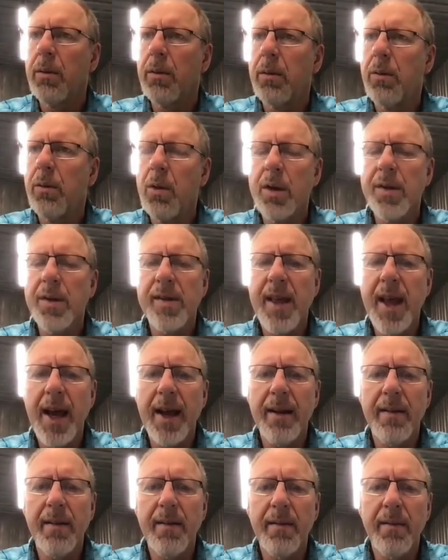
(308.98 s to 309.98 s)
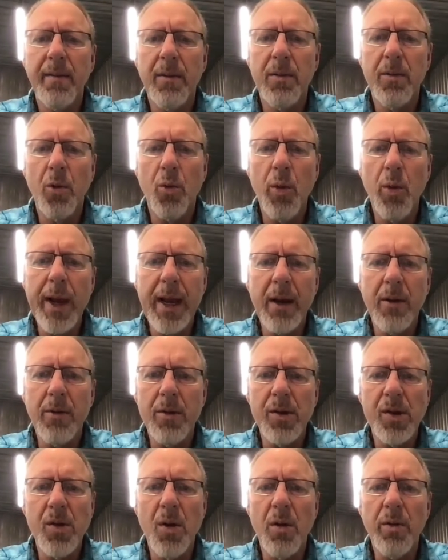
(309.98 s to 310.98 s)
once that week
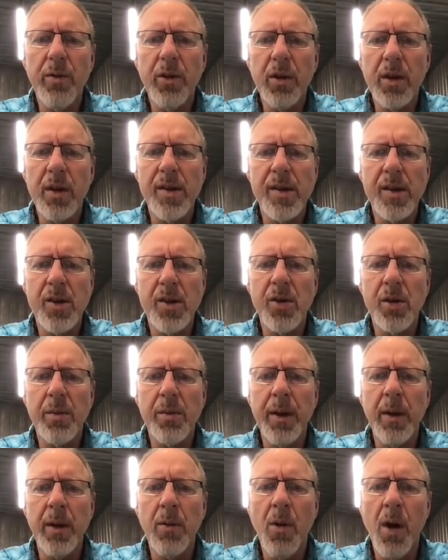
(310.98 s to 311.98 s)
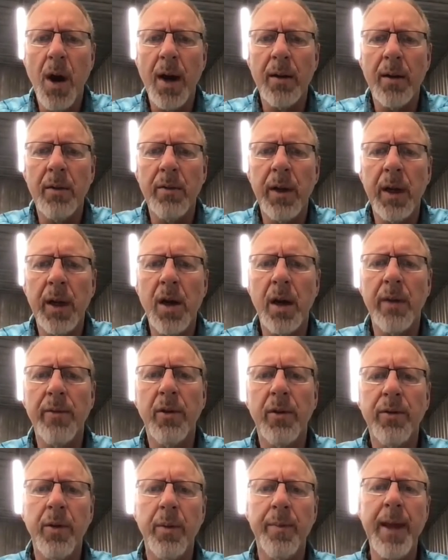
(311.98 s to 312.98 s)
was over, because it took me a while to
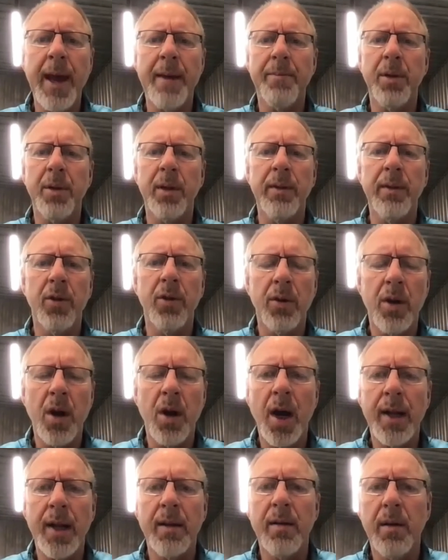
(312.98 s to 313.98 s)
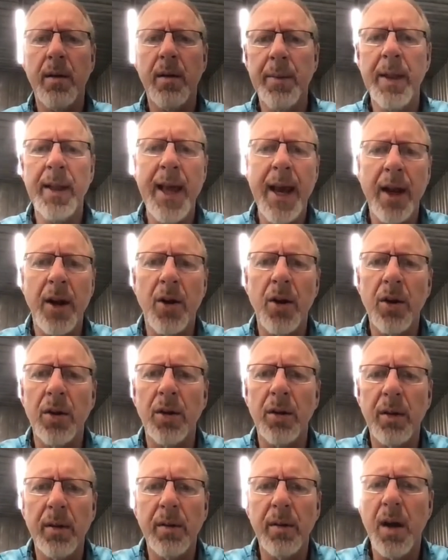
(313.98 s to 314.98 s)
recover from that, believe it or not. I mean, that
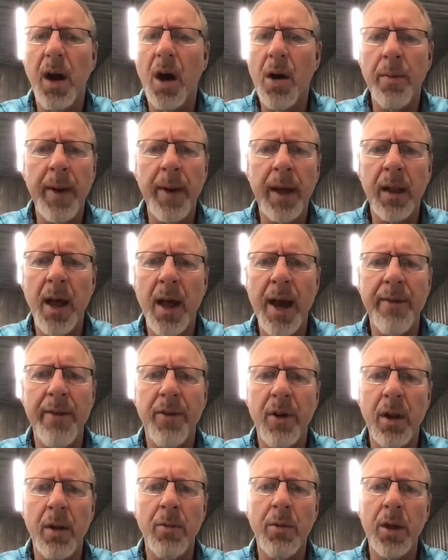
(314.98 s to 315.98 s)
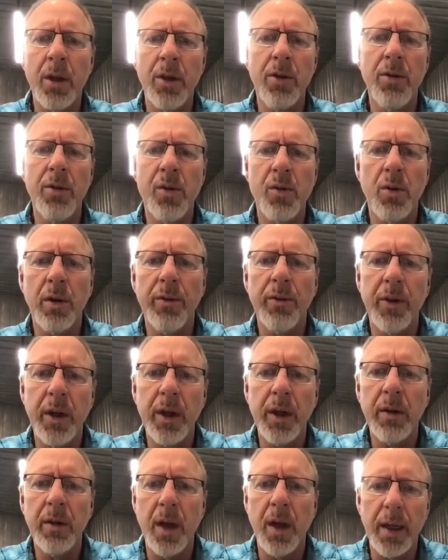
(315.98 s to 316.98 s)
hurt all my life. All I want to do is work for an
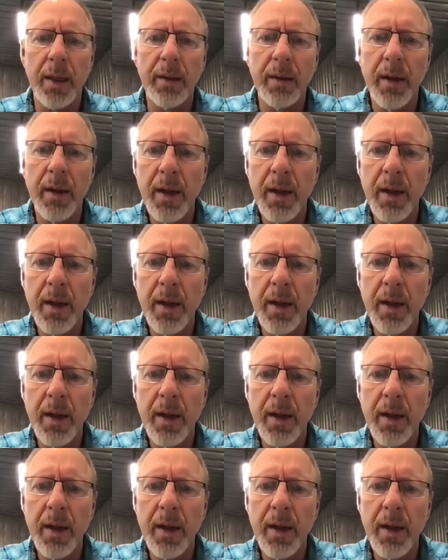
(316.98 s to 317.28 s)
airline.